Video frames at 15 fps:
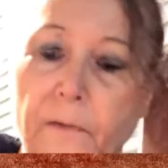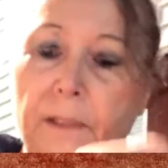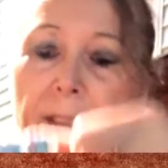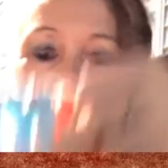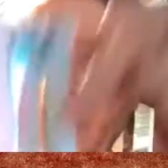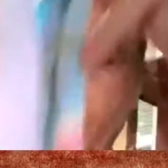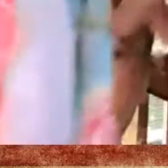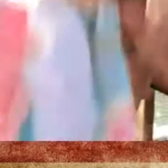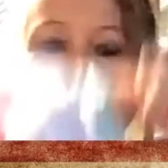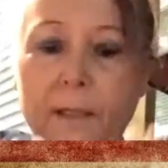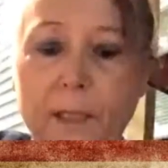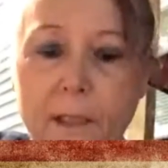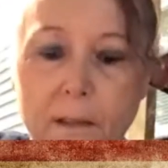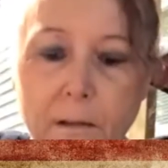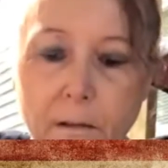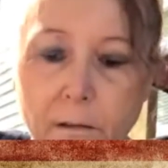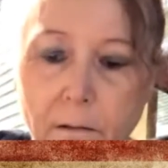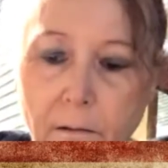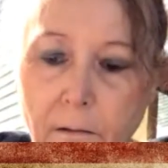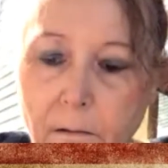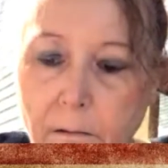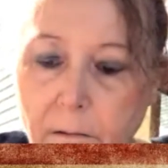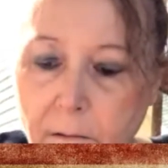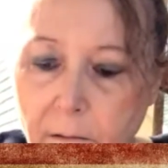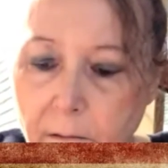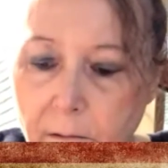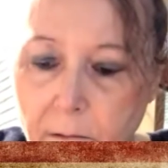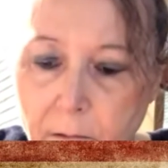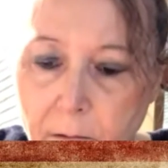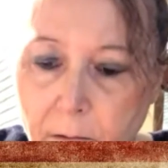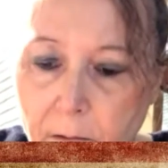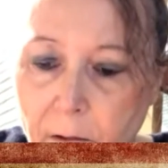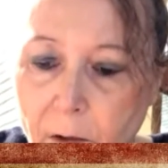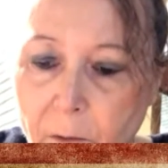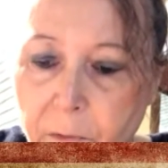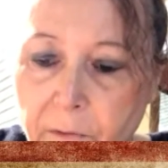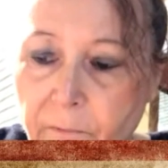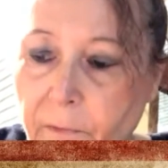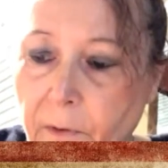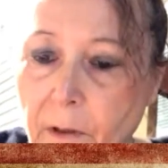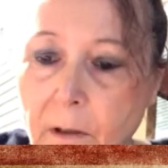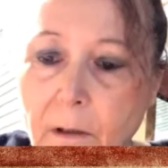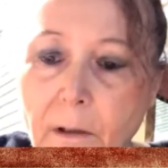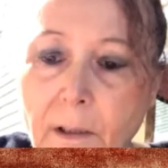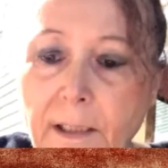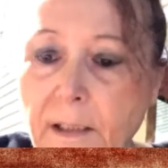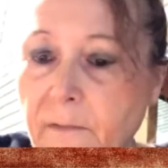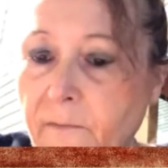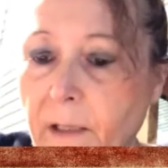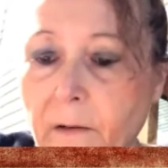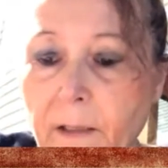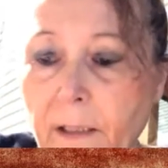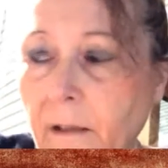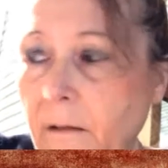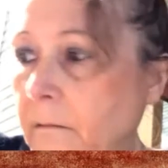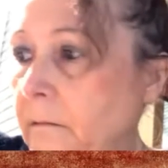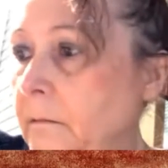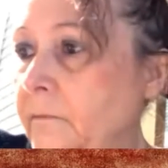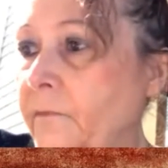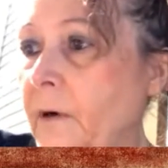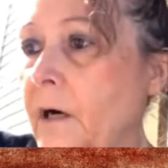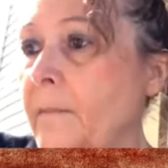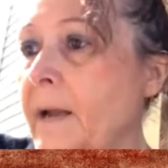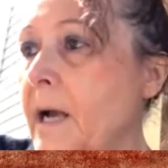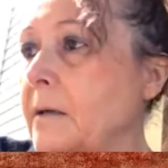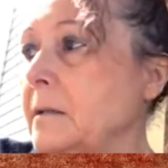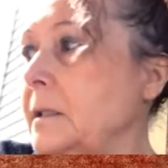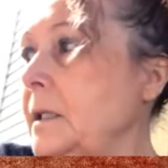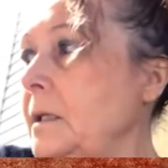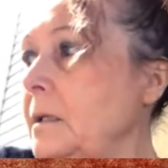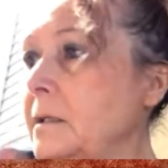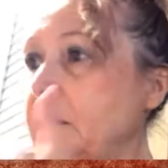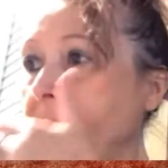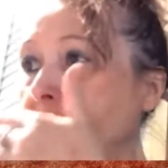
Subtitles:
it's something that you prefer, it's very farmhousey. It's